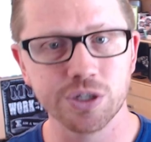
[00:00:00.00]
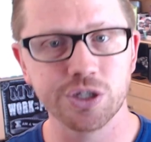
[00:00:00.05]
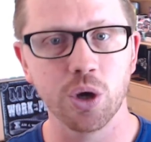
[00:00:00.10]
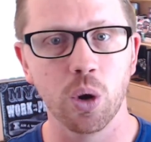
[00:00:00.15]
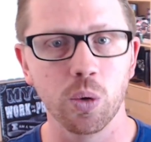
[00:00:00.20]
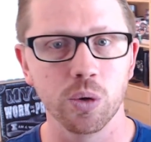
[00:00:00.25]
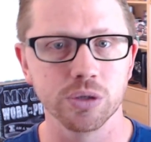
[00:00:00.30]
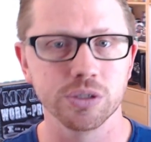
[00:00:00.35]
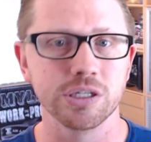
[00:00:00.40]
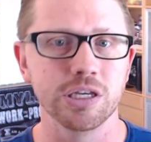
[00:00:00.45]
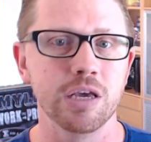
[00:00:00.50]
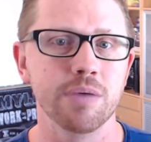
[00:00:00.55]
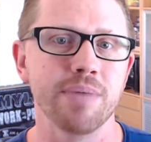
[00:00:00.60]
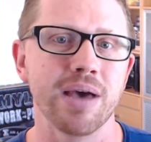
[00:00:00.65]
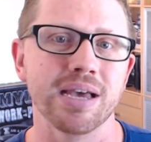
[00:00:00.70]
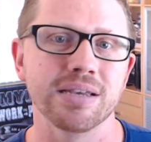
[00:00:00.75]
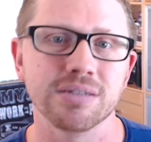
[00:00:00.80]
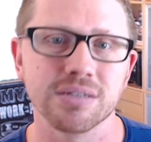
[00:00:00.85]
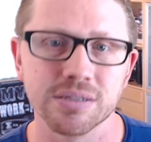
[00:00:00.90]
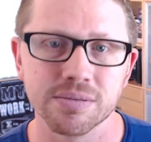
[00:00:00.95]
Total
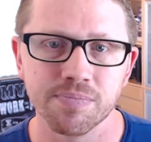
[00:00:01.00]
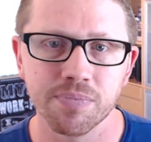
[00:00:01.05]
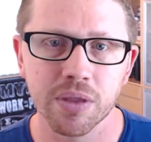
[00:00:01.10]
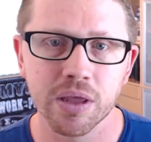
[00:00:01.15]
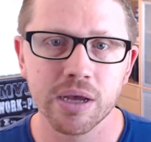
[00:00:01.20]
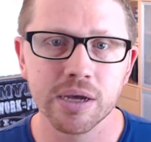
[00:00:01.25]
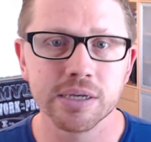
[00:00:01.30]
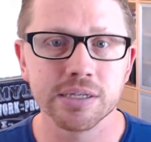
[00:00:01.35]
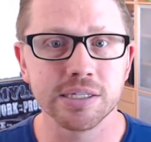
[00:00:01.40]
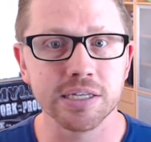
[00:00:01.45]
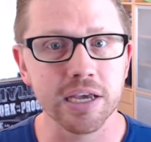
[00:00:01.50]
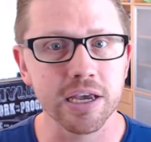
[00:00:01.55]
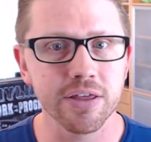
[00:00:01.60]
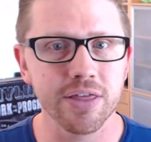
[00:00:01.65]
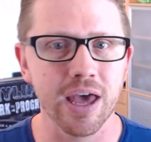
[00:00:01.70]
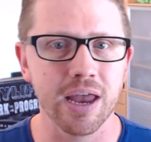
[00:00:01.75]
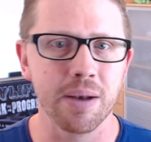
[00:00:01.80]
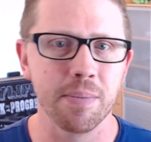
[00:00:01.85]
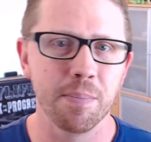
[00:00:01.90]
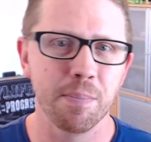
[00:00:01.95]
CMS. See you
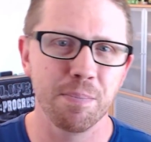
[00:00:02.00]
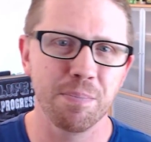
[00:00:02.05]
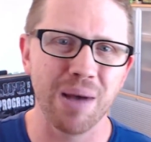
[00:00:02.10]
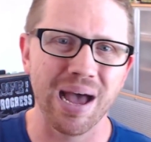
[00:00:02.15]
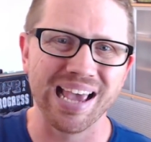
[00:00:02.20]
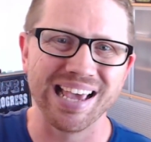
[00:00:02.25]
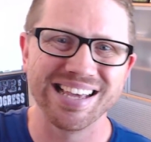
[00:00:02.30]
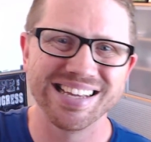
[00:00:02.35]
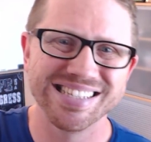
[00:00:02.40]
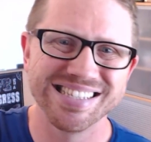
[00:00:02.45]
then. Bye.